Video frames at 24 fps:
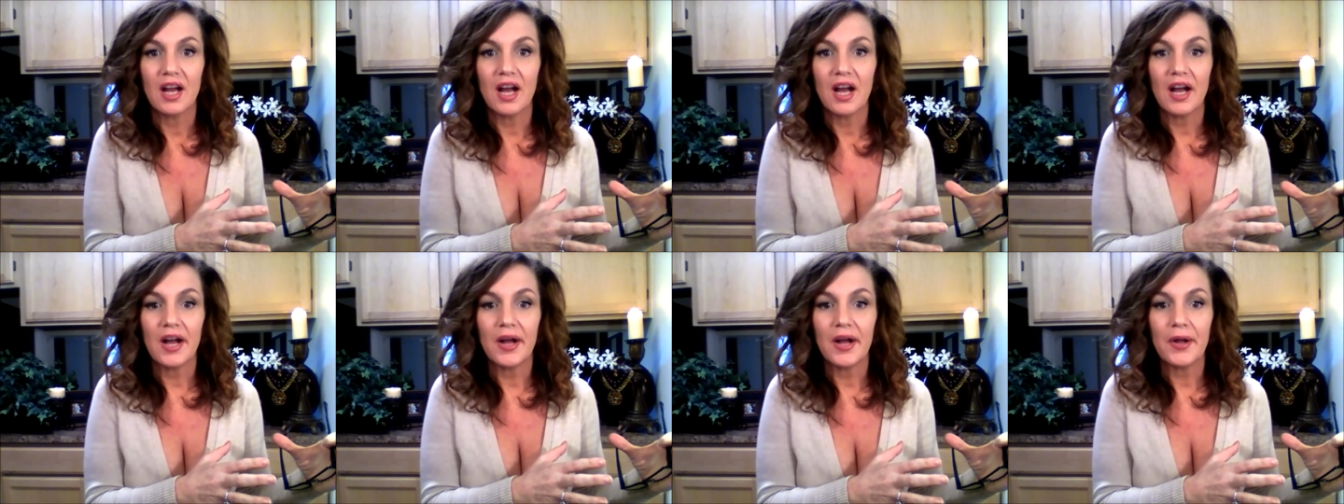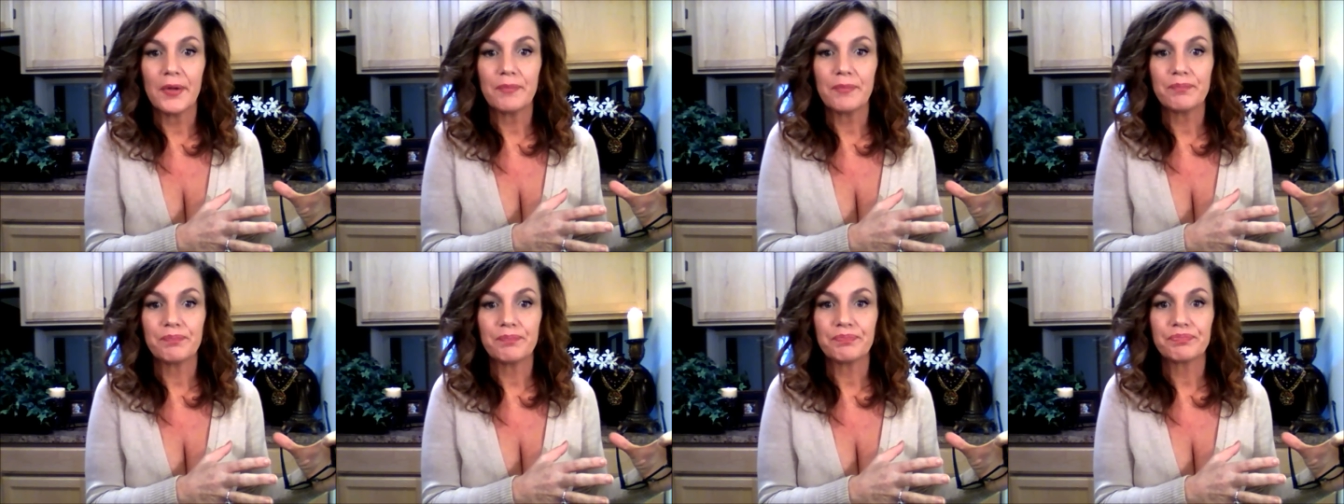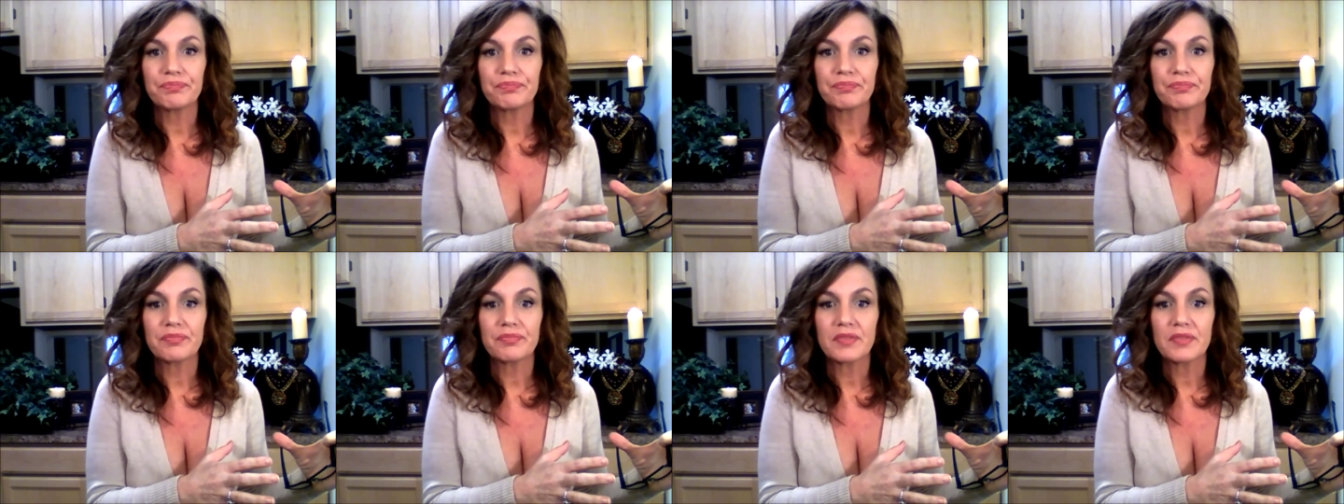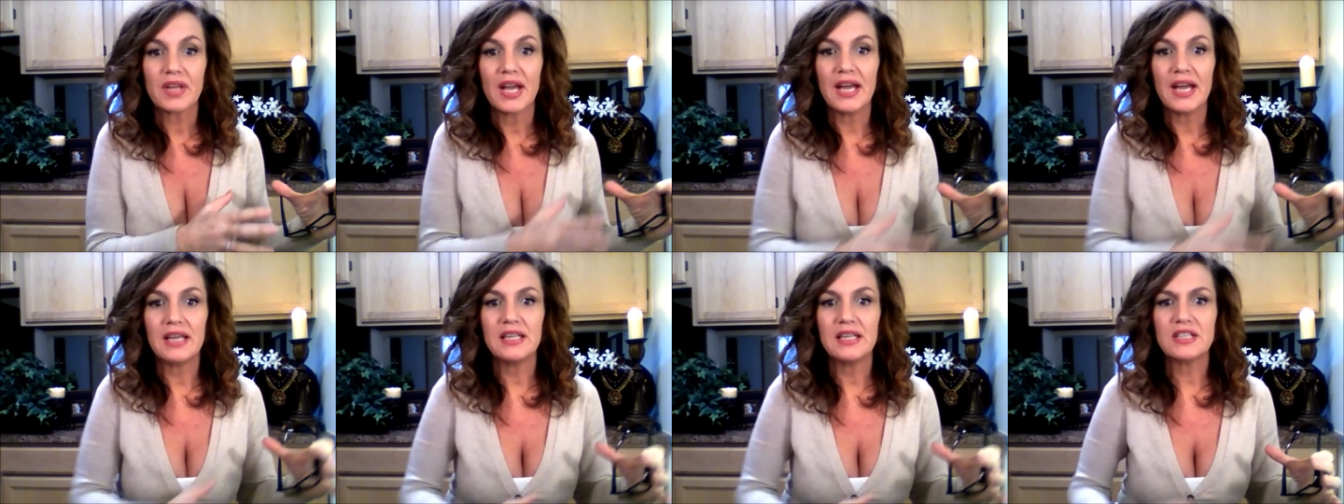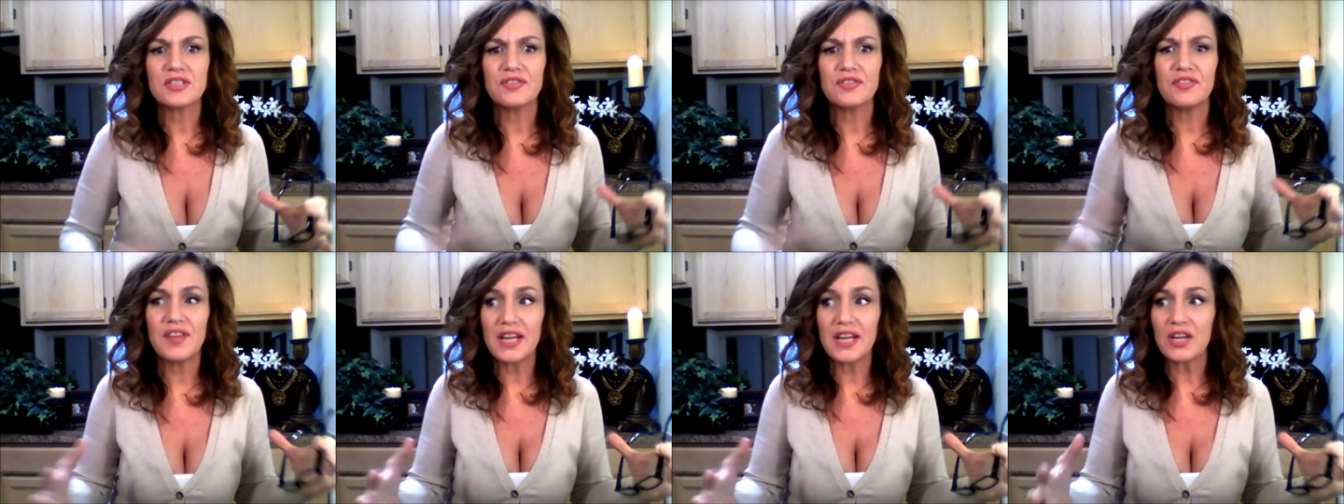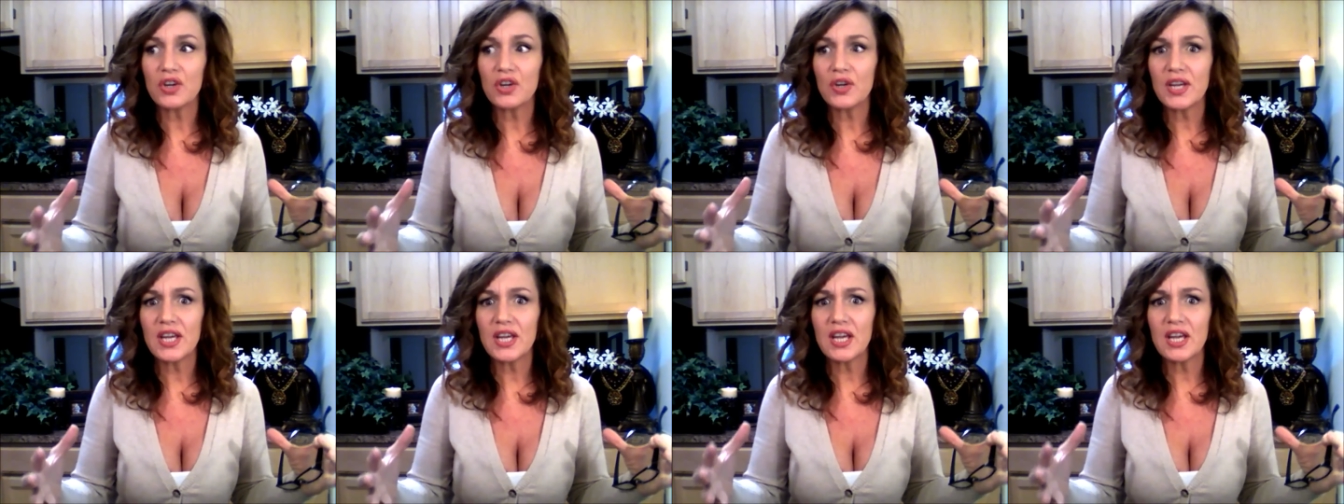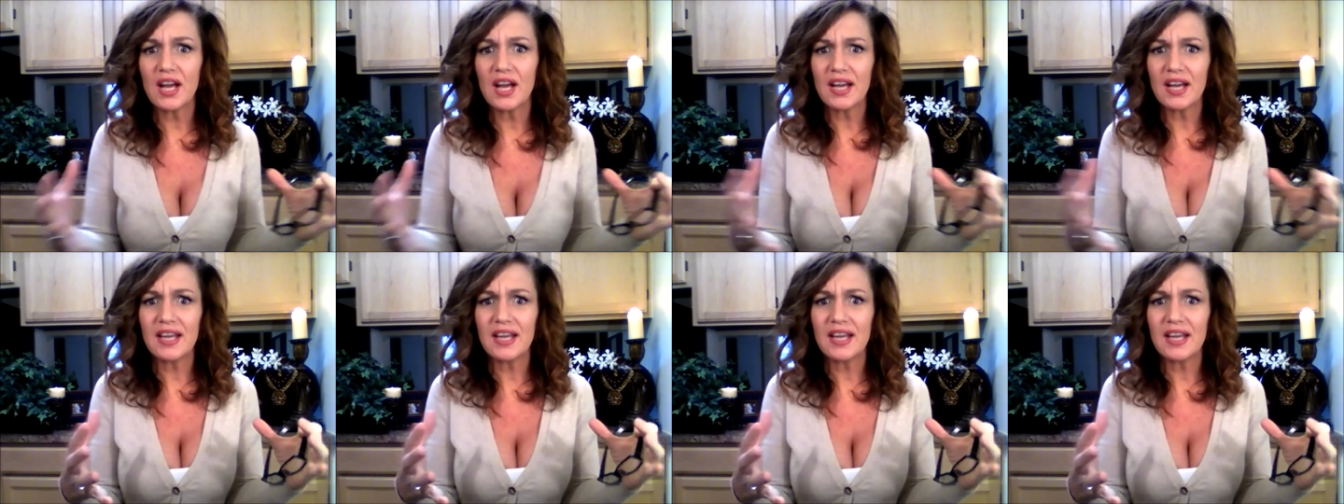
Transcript: and is very,